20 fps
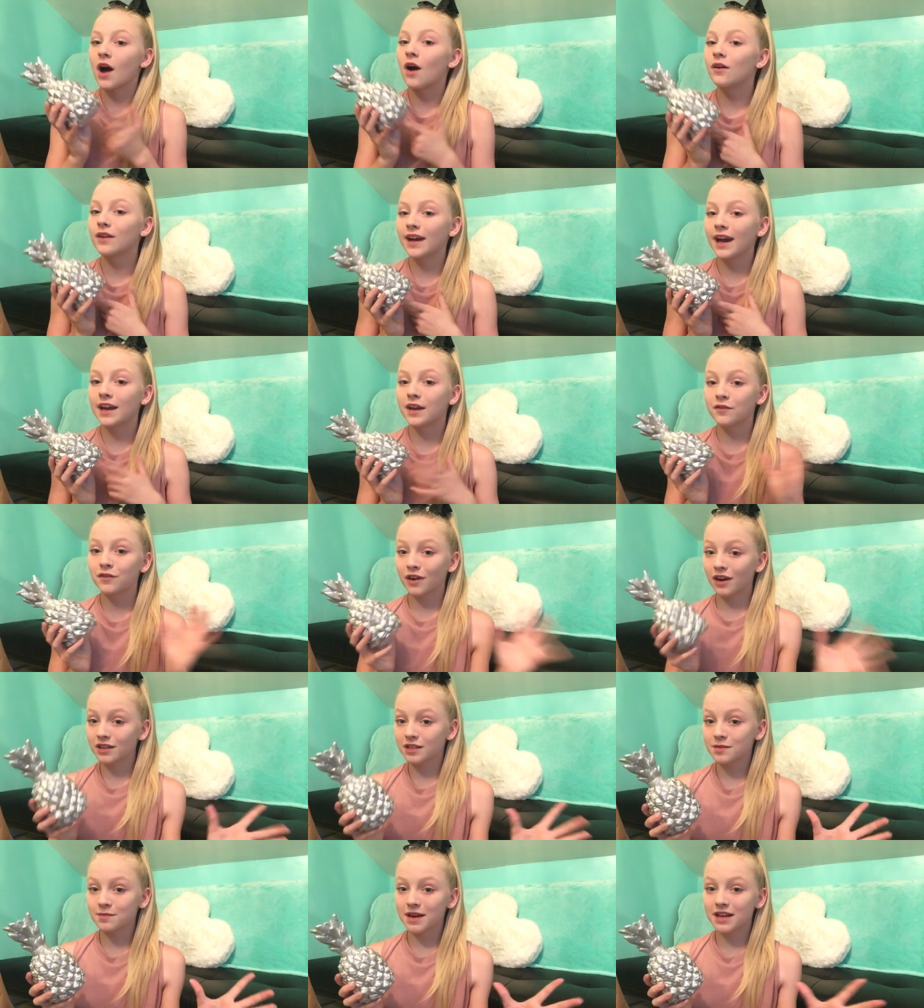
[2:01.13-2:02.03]
Oh yeah, and I
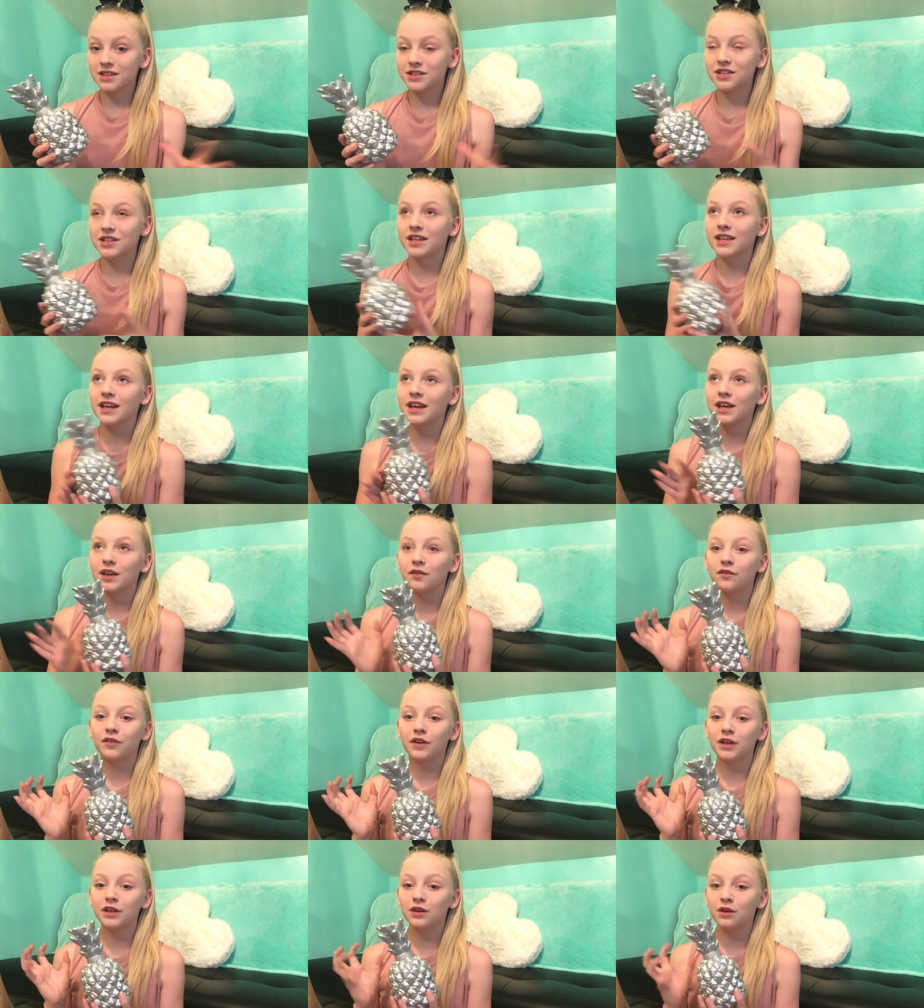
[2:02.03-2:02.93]
forgot to mention,
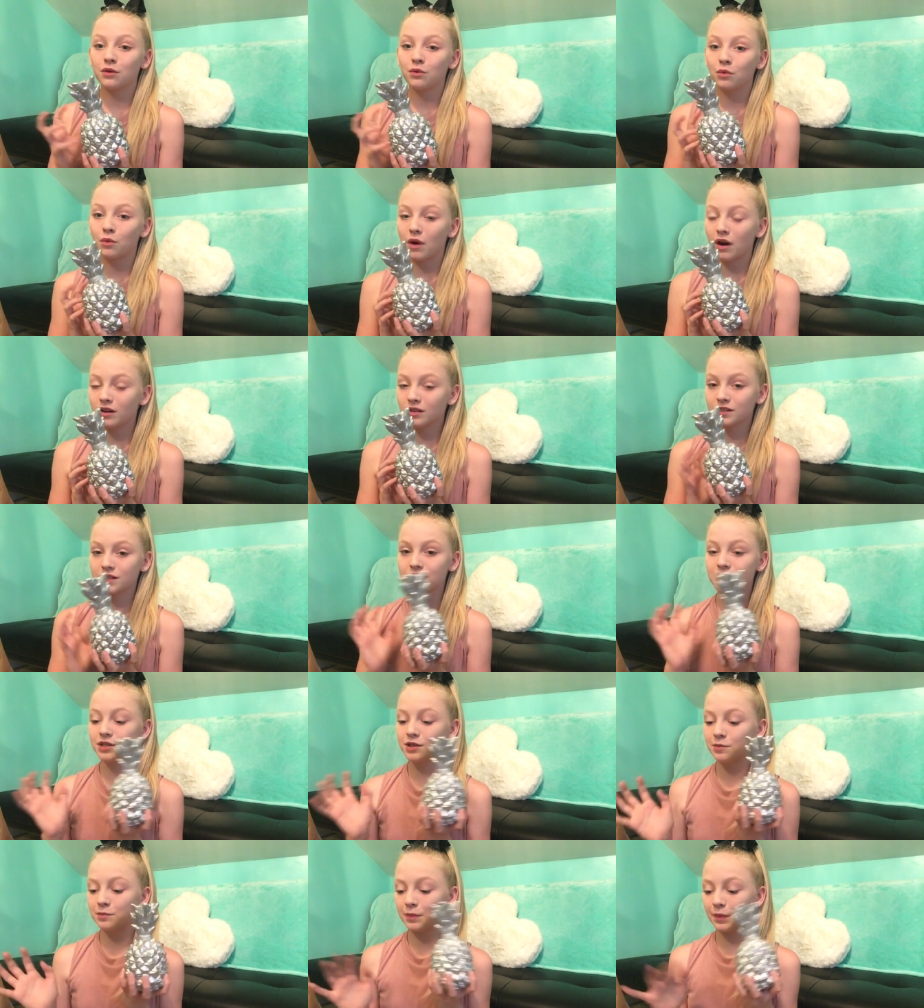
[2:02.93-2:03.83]
if you want
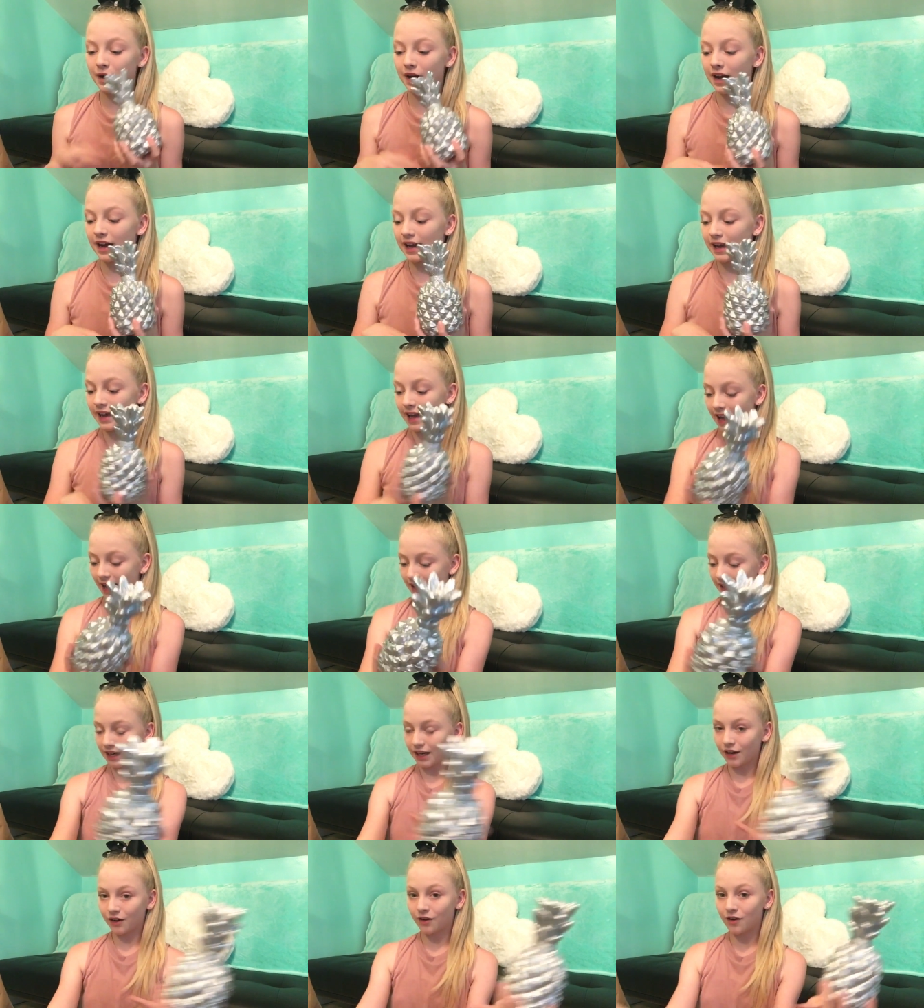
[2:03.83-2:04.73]
to buy
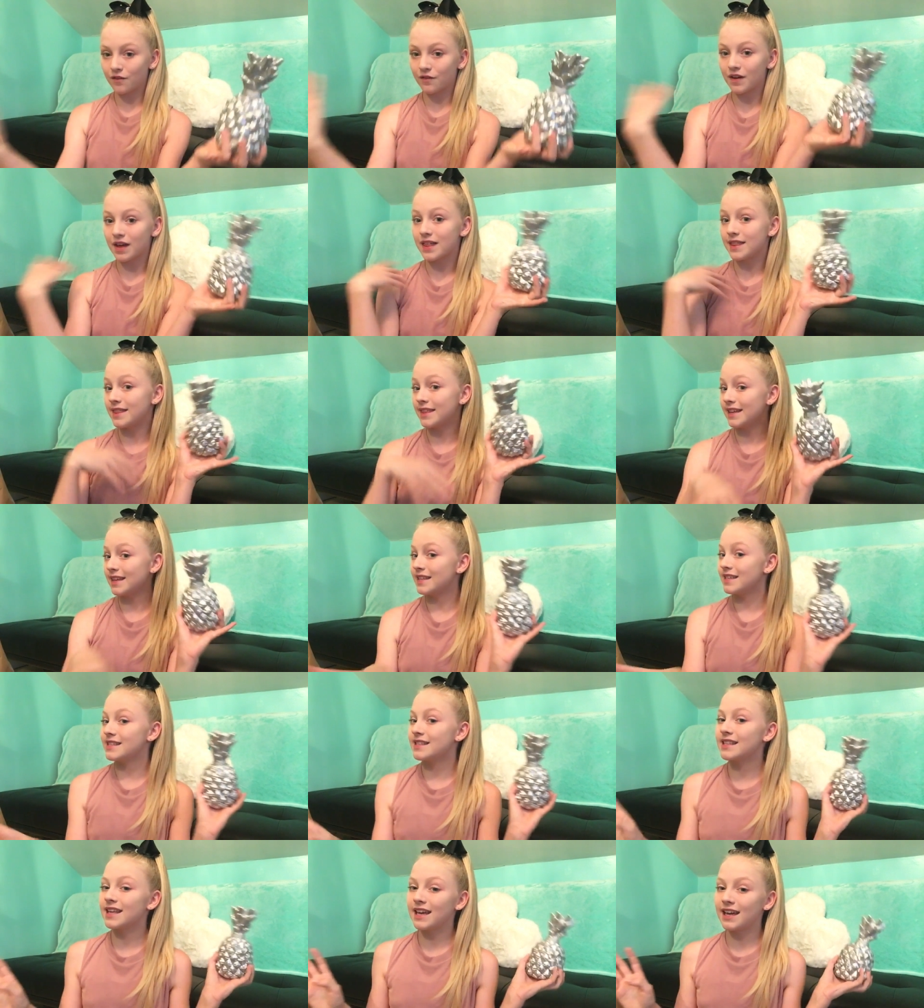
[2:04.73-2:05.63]
any of
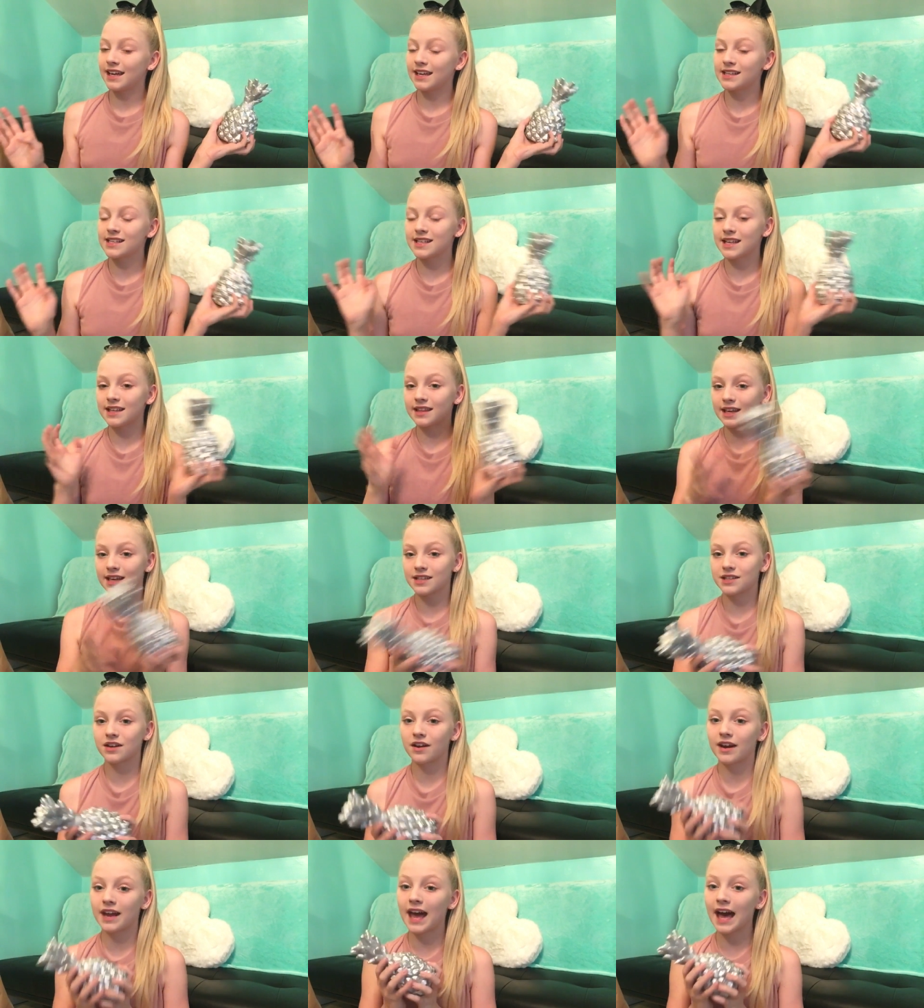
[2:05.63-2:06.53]
these things
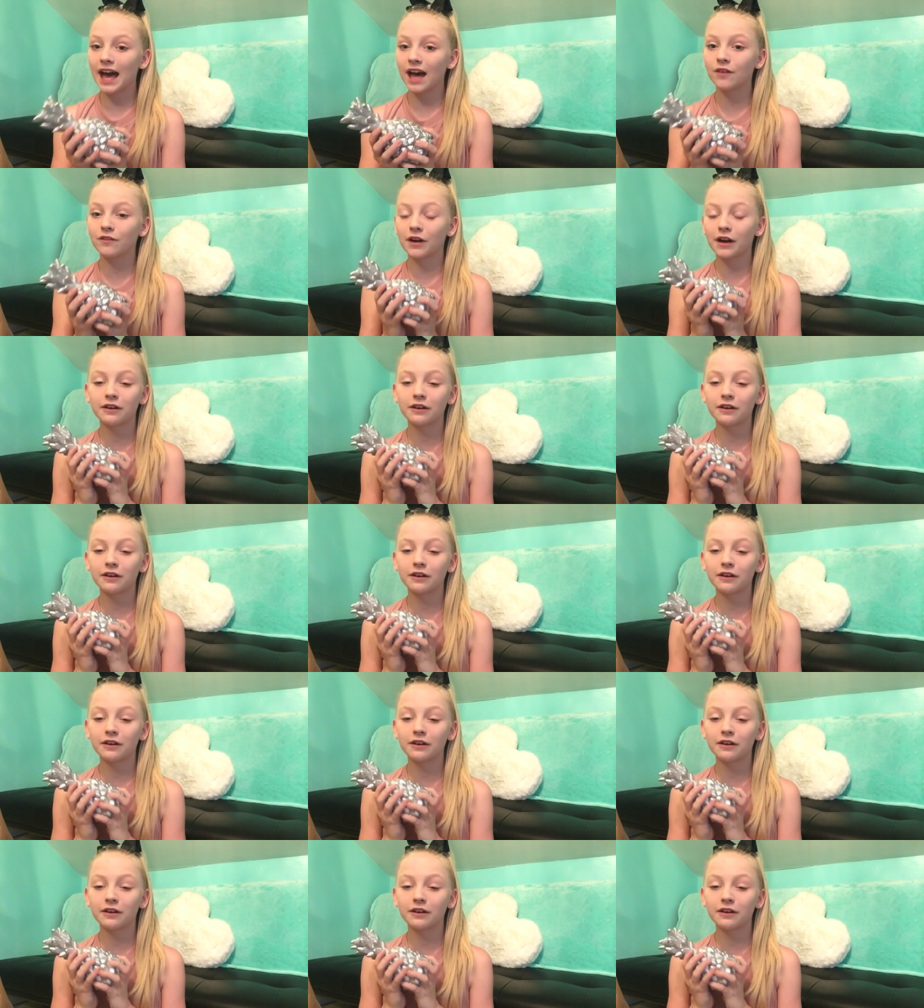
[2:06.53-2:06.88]
that I have,